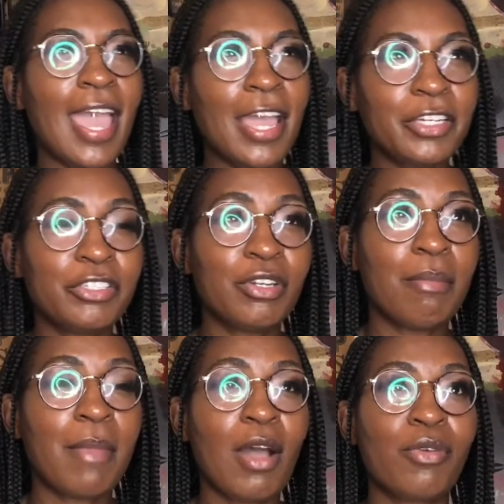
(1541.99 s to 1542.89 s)
extra
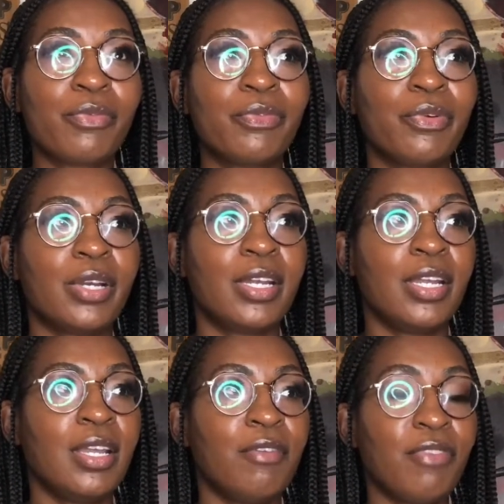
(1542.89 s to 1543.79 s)
amount
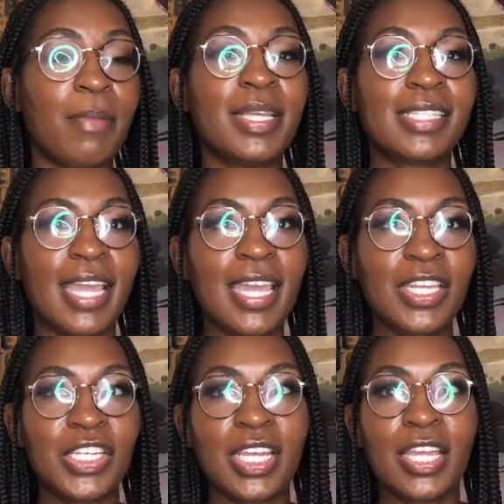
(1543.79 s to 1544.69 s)
from his
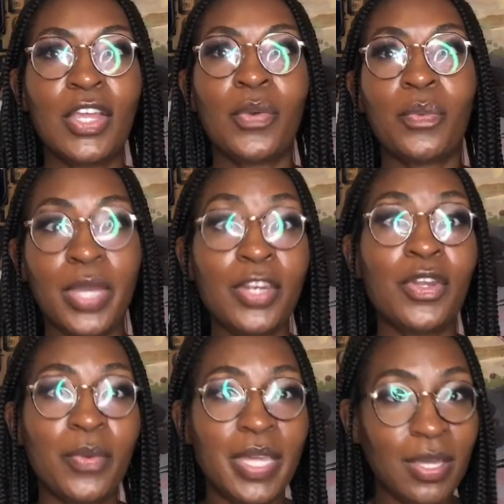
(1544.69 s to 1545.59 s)
agent, we
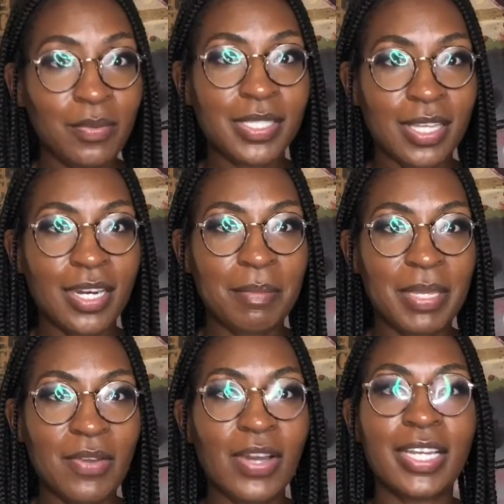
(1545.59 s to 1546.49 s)
knew he was going to be
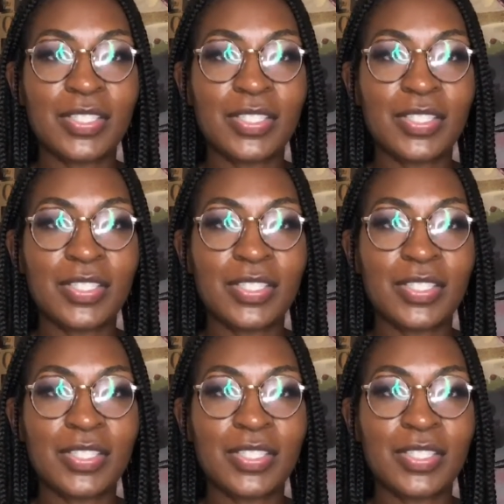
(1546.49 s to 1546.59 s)
on it.